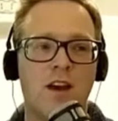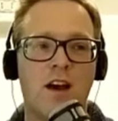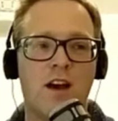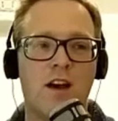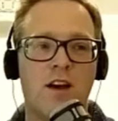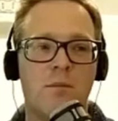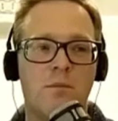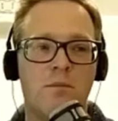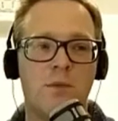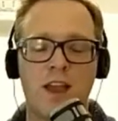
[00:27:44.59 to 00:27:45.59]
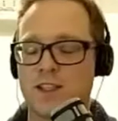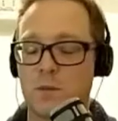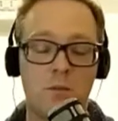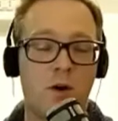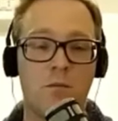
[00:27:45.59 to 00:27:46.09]
Uh, but yeah, it's a
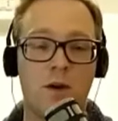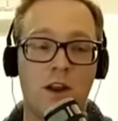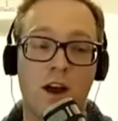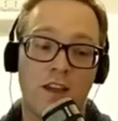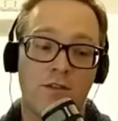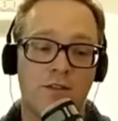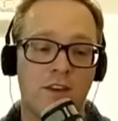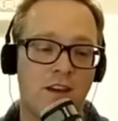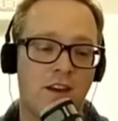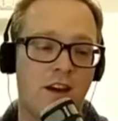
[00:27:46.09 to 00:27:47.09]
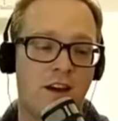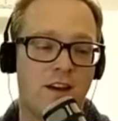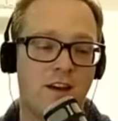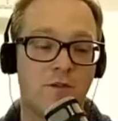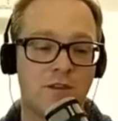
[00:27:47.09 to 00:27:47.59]
big part of my life.
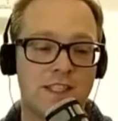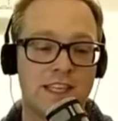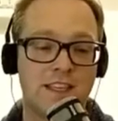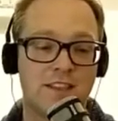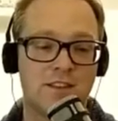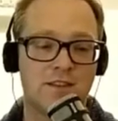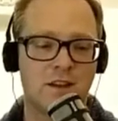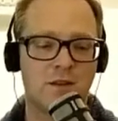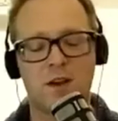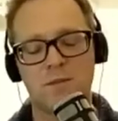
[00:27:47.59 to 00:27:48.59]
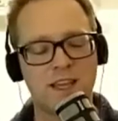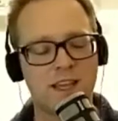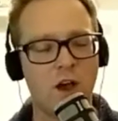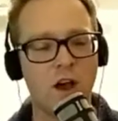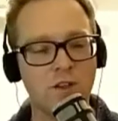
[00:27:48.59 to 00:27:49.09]
Uh, obviously, I'm saying
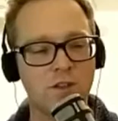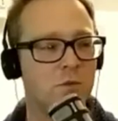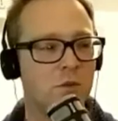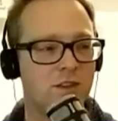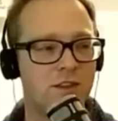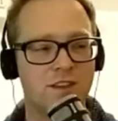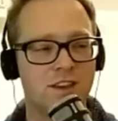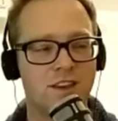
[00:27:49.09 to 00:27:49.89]
"er" too much.